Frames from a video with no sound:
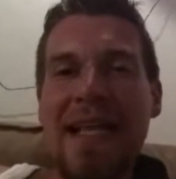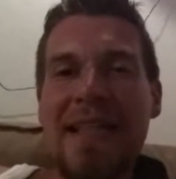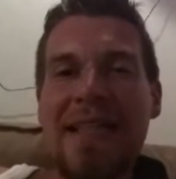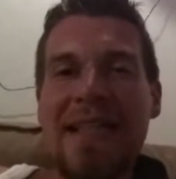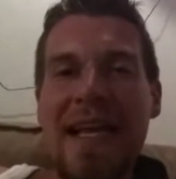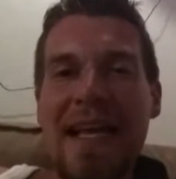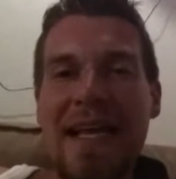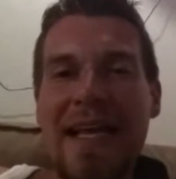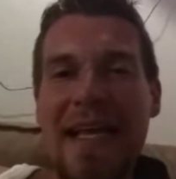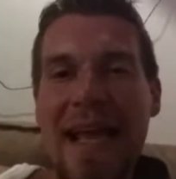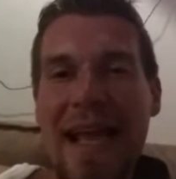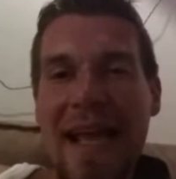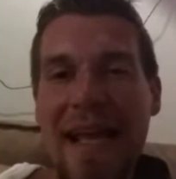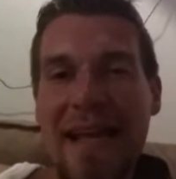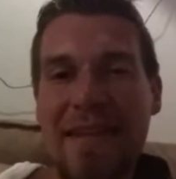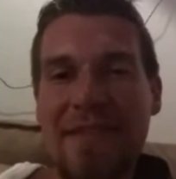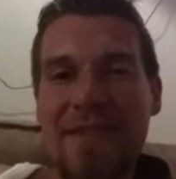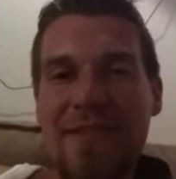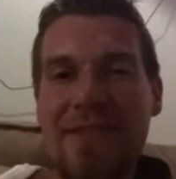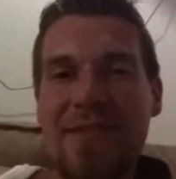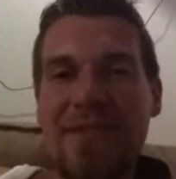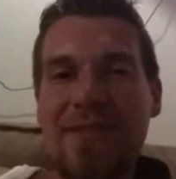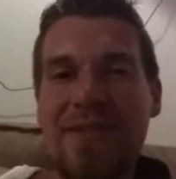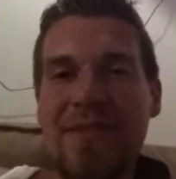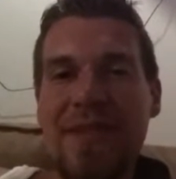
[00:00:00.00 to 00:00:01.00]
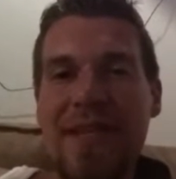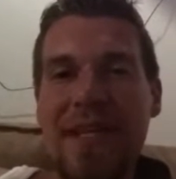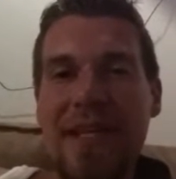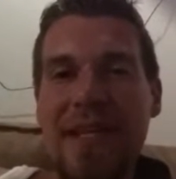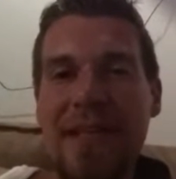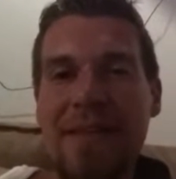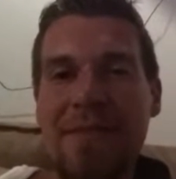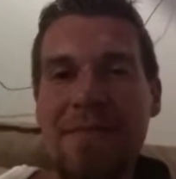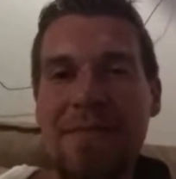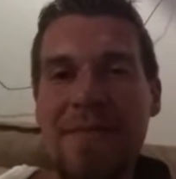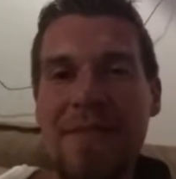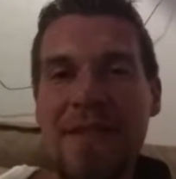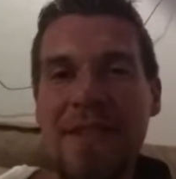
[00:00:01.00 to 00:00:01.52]
and they answer
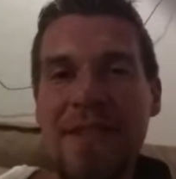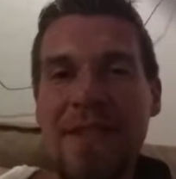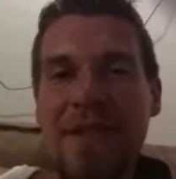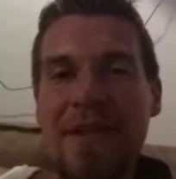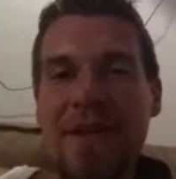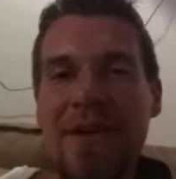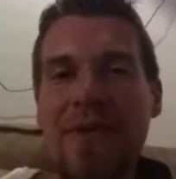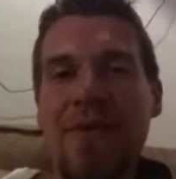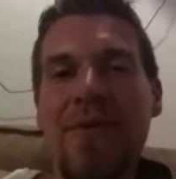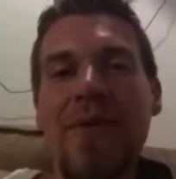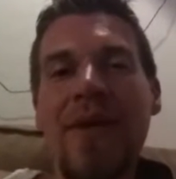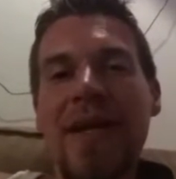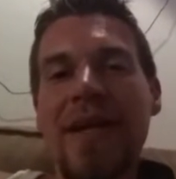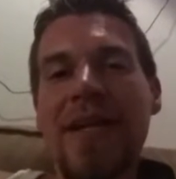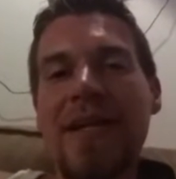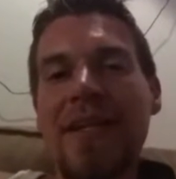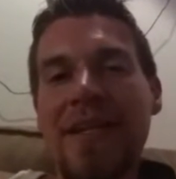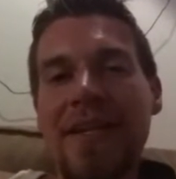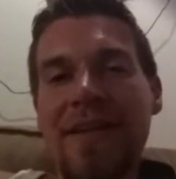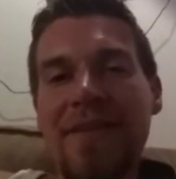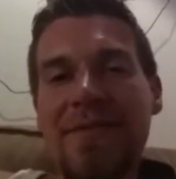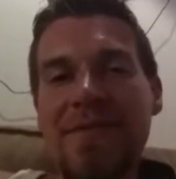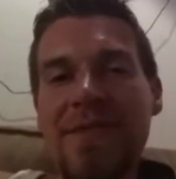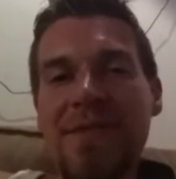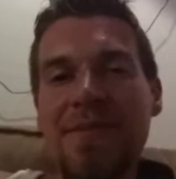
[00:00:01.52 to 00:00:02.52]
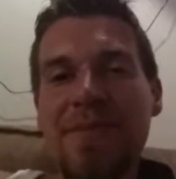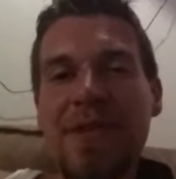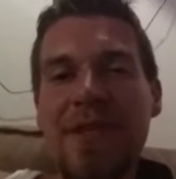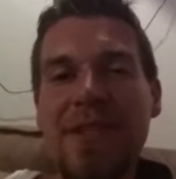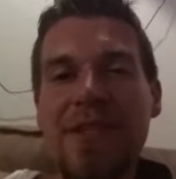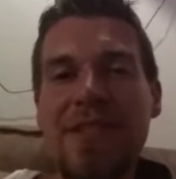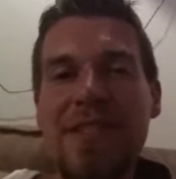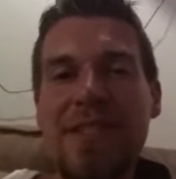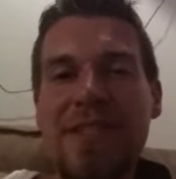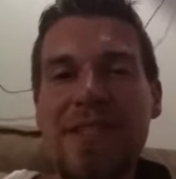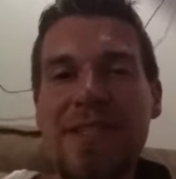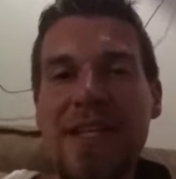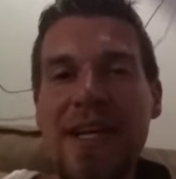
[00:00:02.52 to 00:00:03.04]
them, and give some
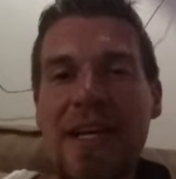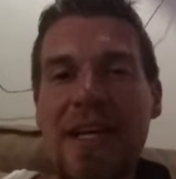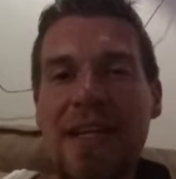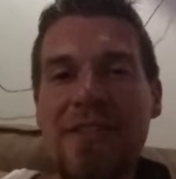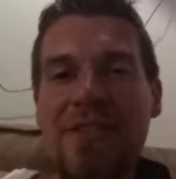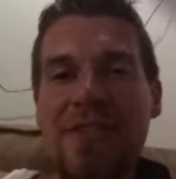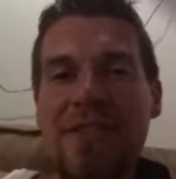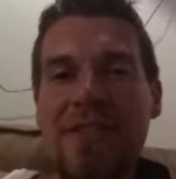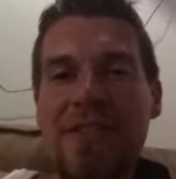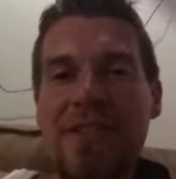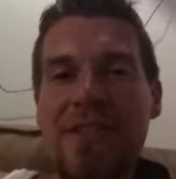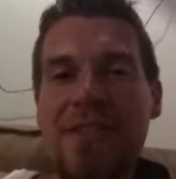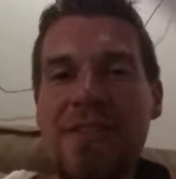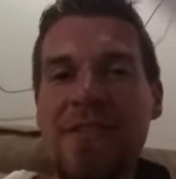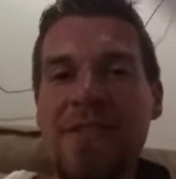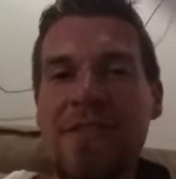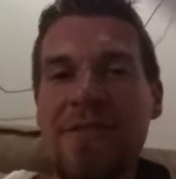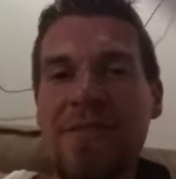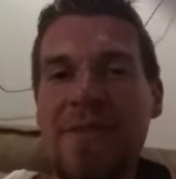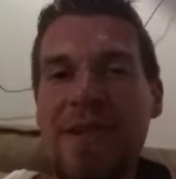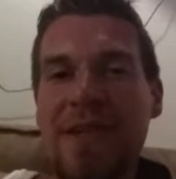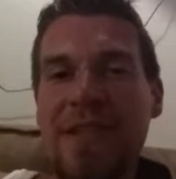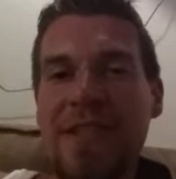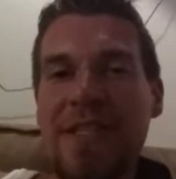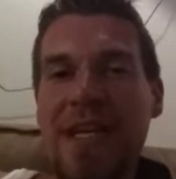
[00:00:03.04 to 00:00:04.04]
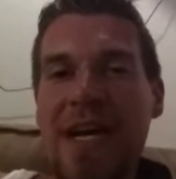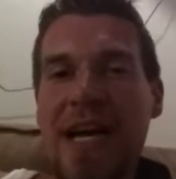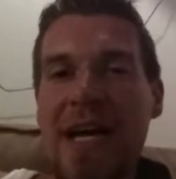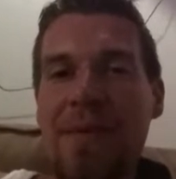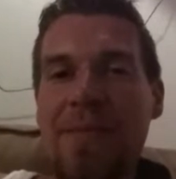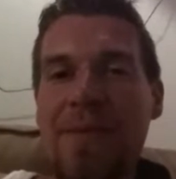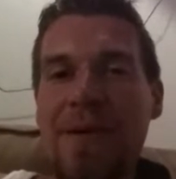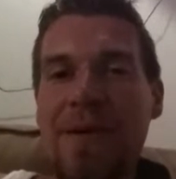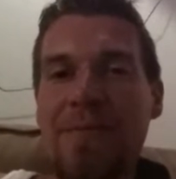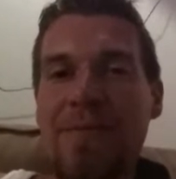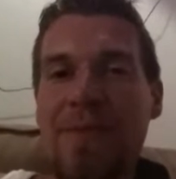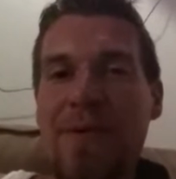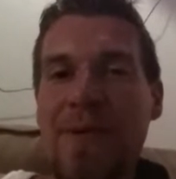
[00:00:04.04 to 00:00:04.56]
good discussions and some good
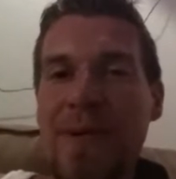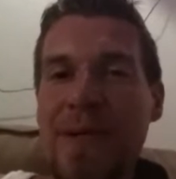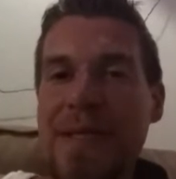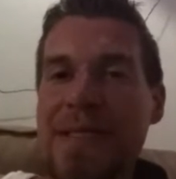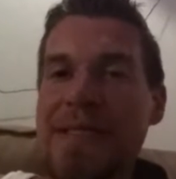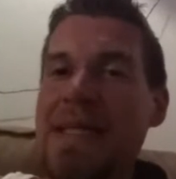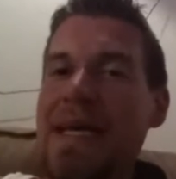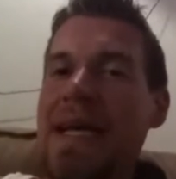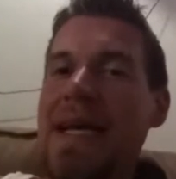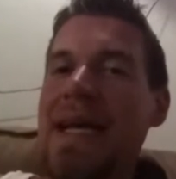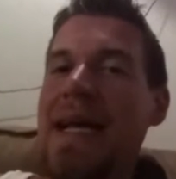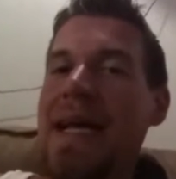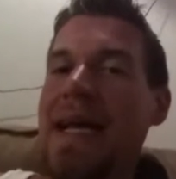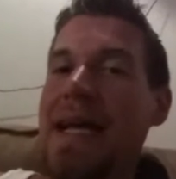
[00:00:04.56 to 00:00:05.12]
topic points.